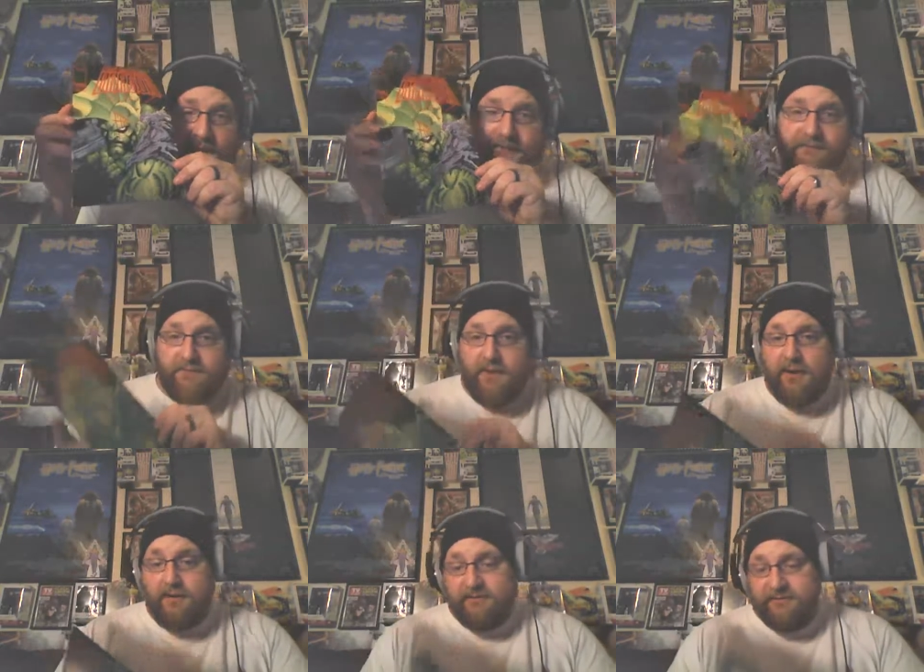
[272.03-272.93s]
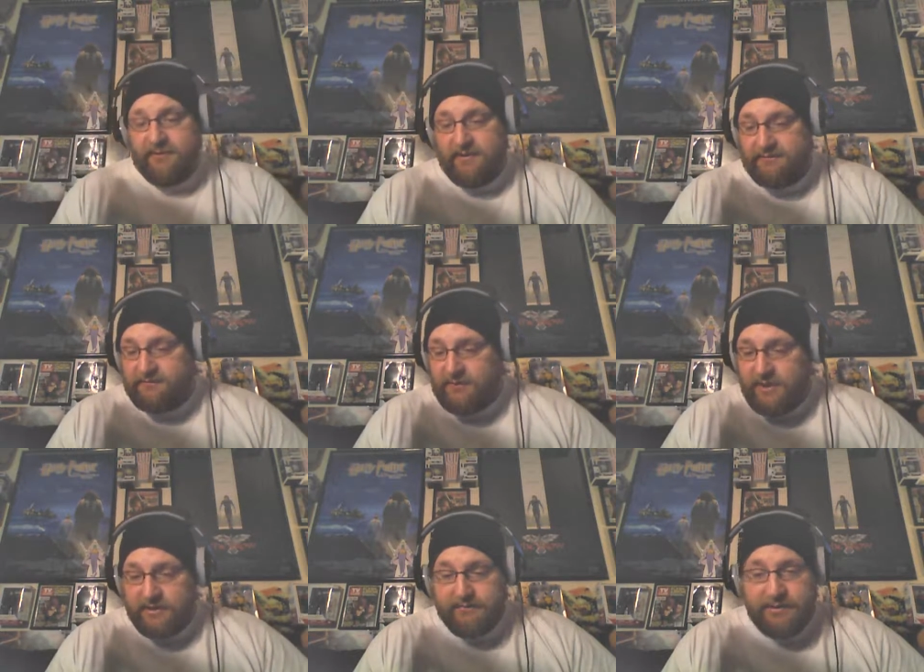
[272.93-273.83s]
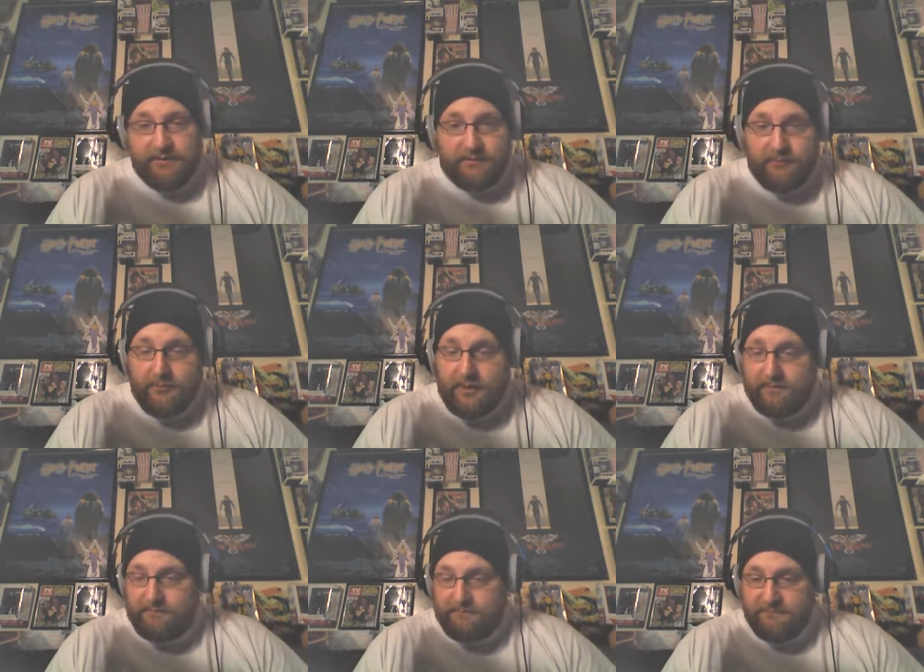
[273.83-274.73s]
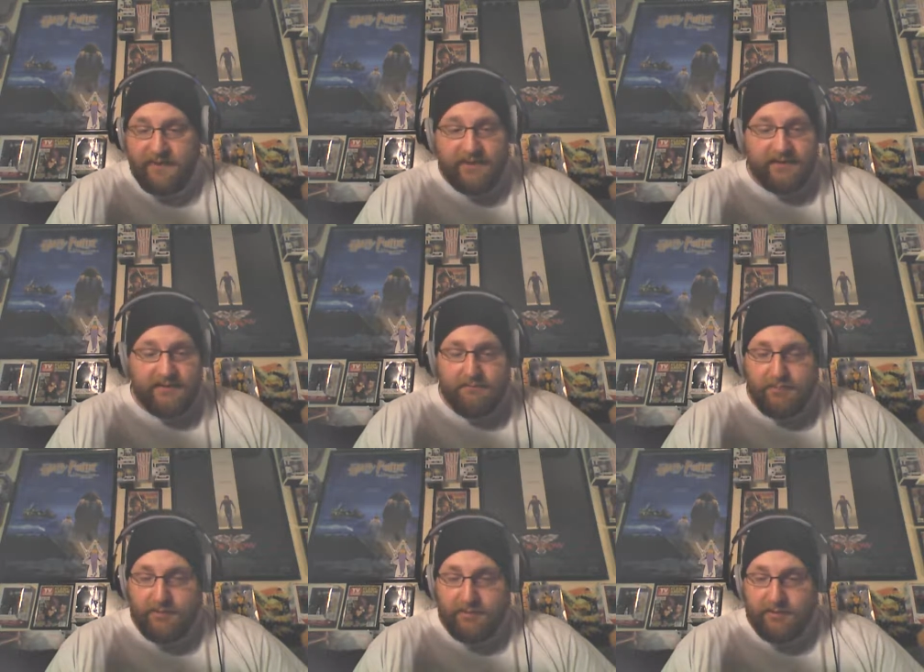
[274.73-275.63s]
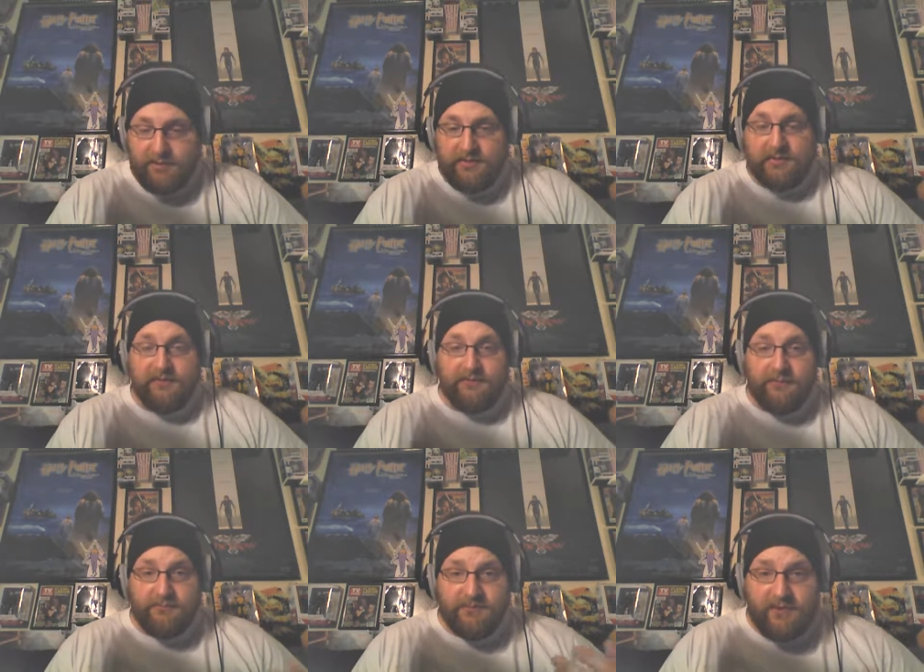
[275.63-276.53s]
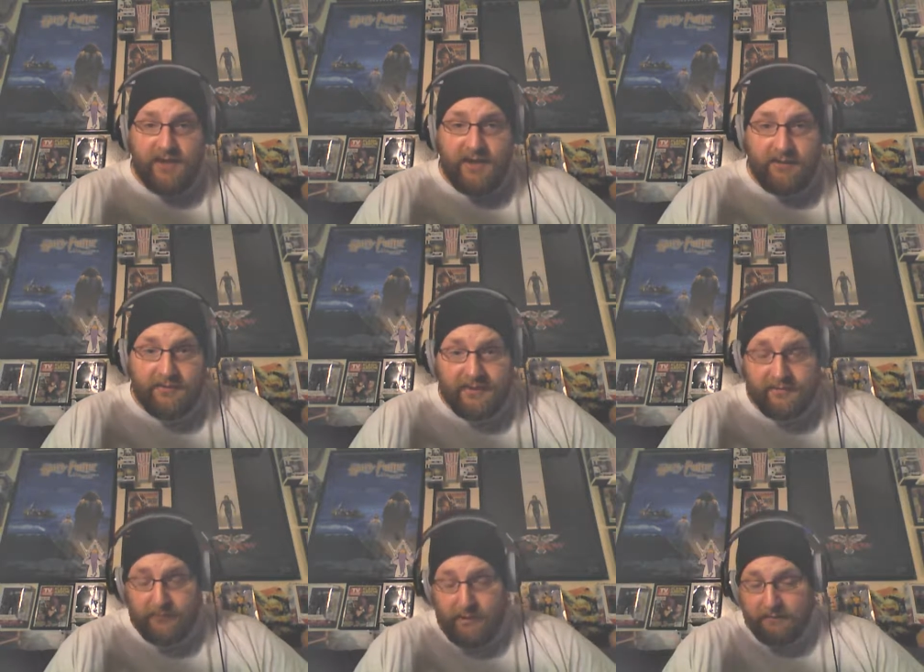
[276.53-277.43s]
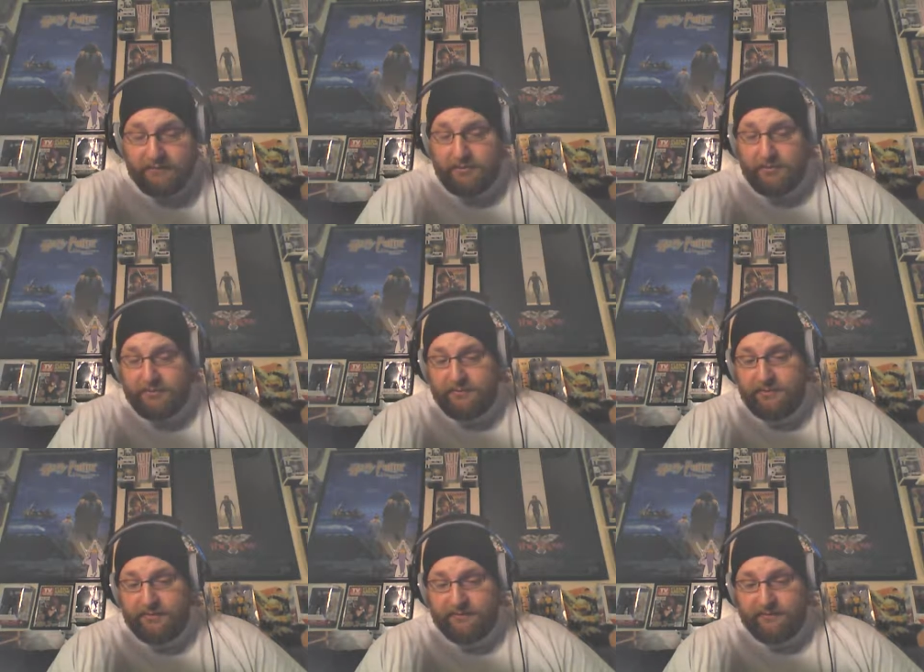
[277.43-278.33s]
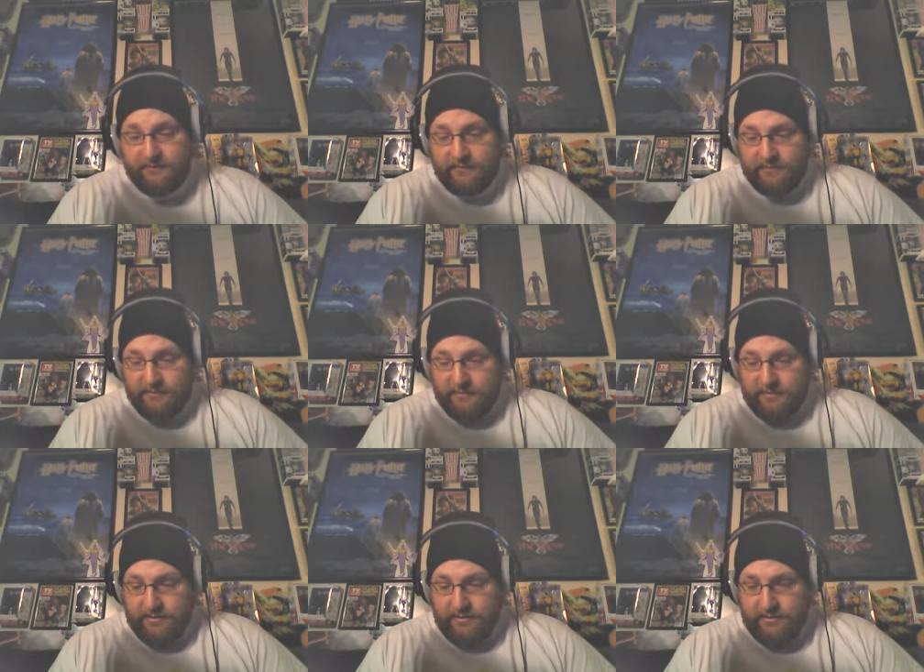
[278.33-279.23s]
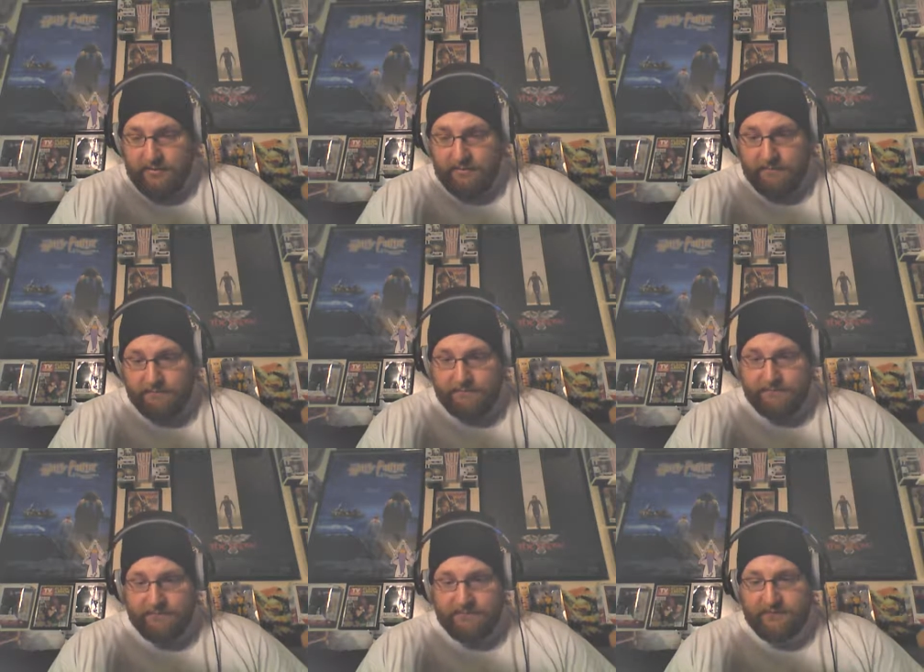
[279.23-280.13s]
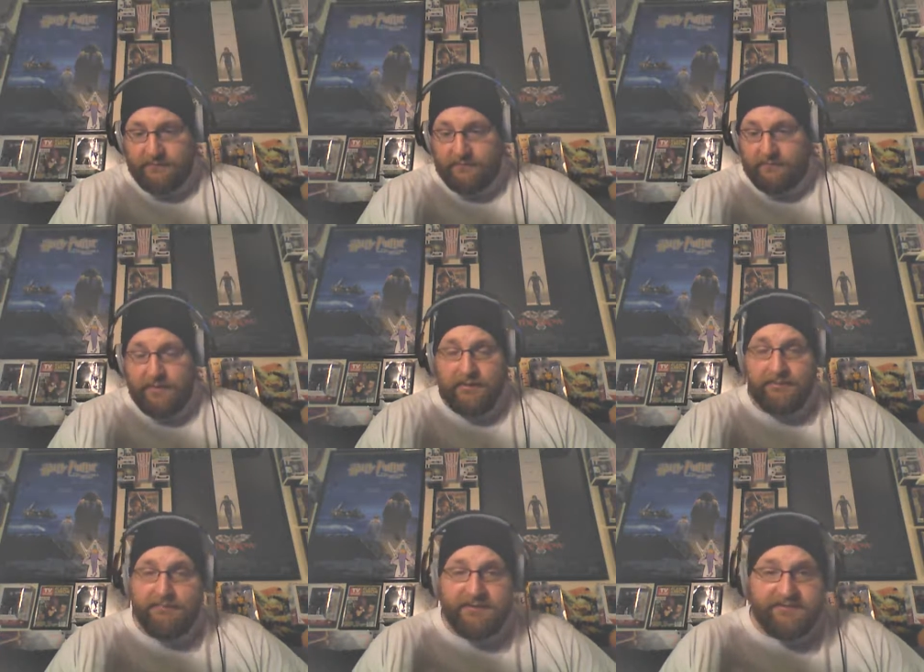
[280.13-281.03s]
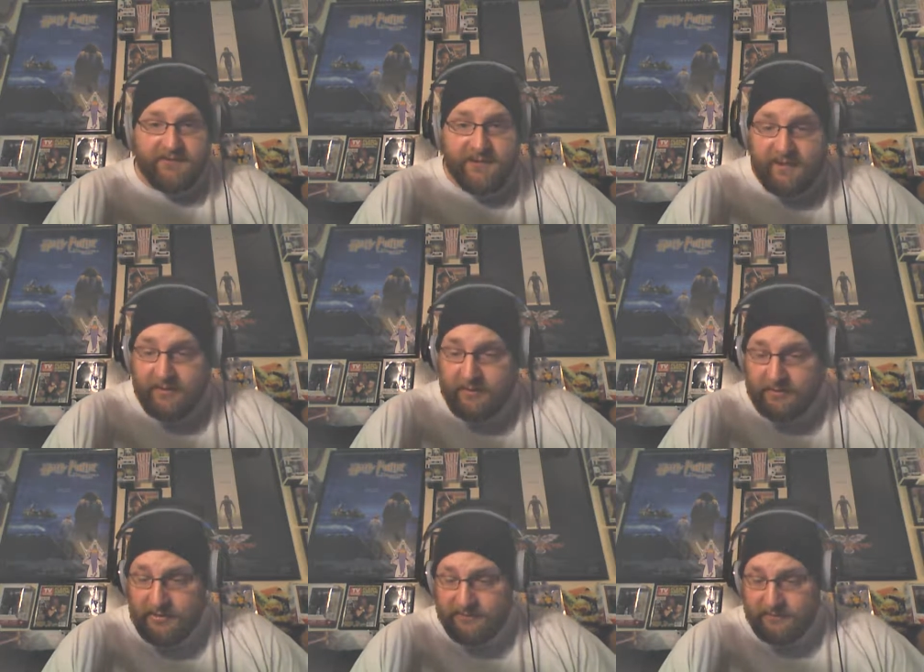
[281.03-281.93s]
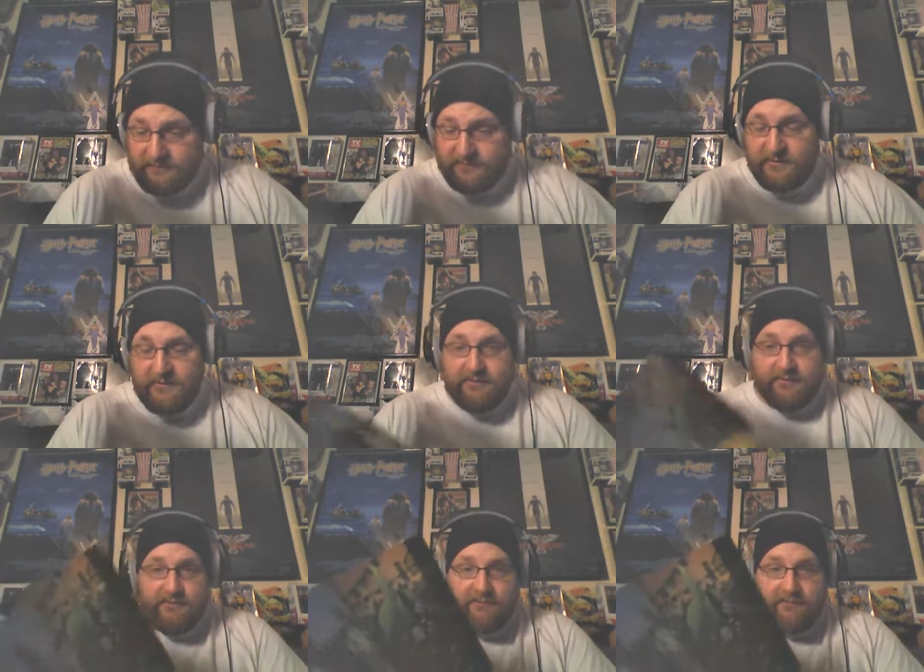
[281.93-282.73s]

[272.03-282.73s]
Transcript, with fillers: I've always loved the Dragon Man. Great violent book. He's from Chicago, that's where I was born and raised. Um, so I'm a big fan of Erik Larsen's art.